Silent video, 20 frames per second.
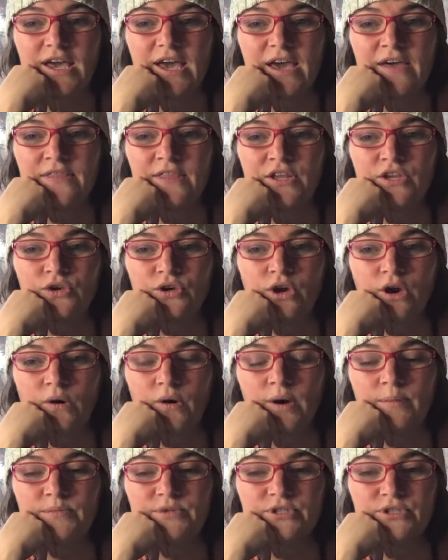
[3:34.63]
And then you go
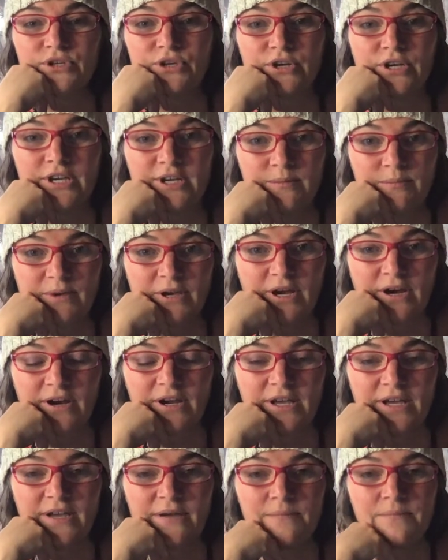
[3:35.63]
up to your hip
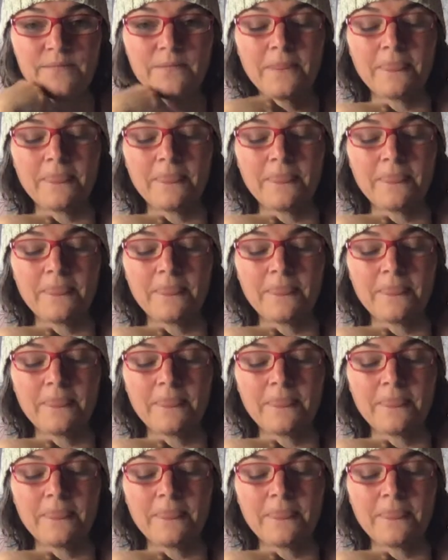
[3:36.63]
area.